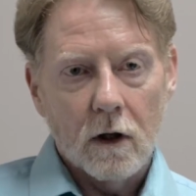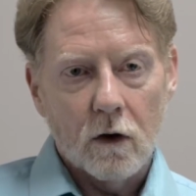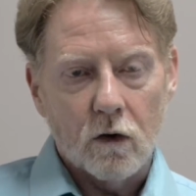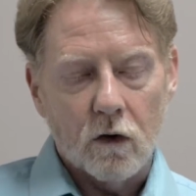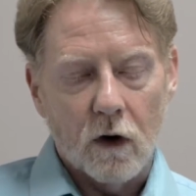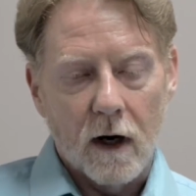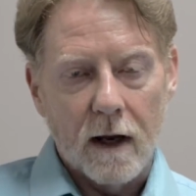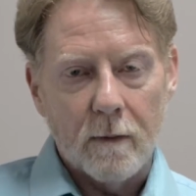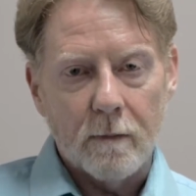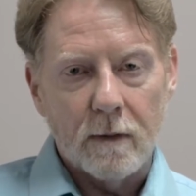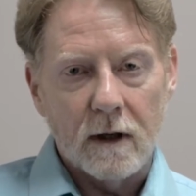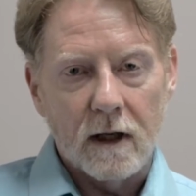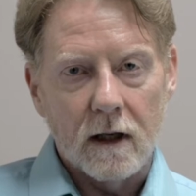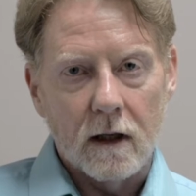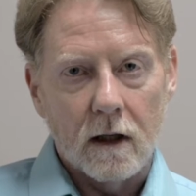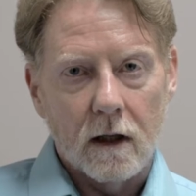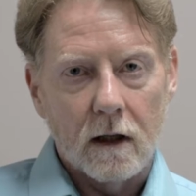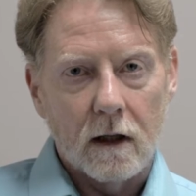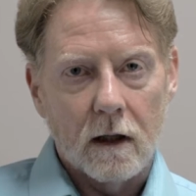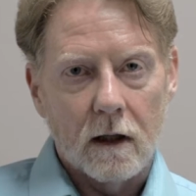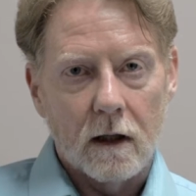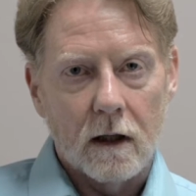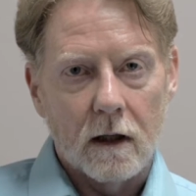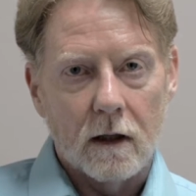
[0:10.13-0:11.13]

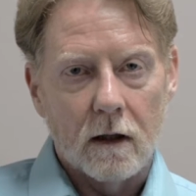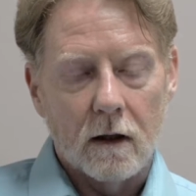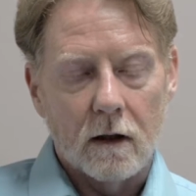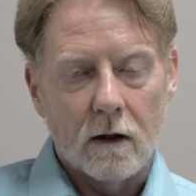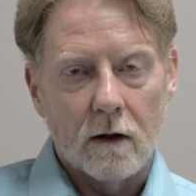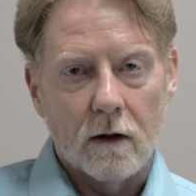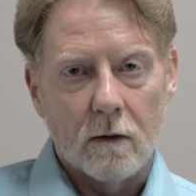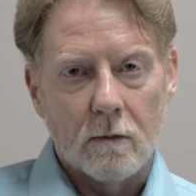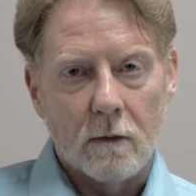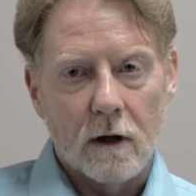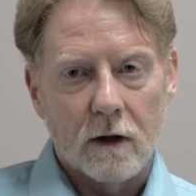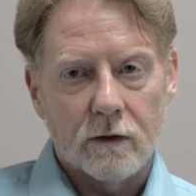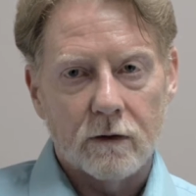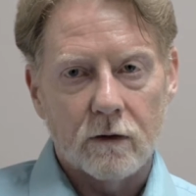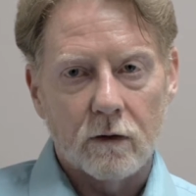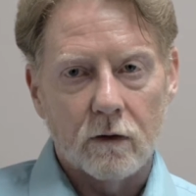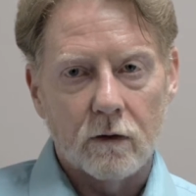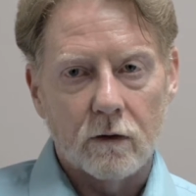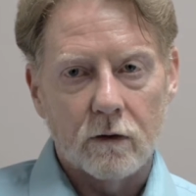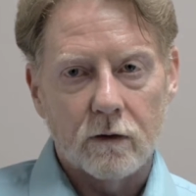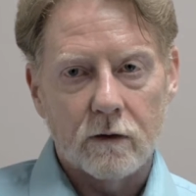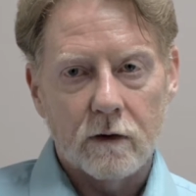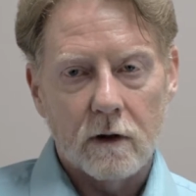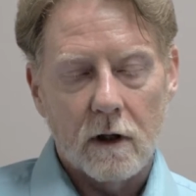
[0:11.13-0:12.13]
cramping in the
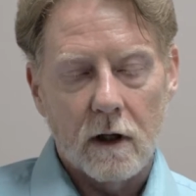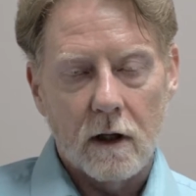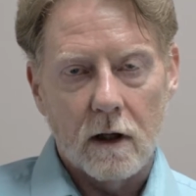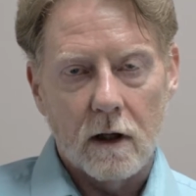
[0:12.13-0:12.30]
muscles,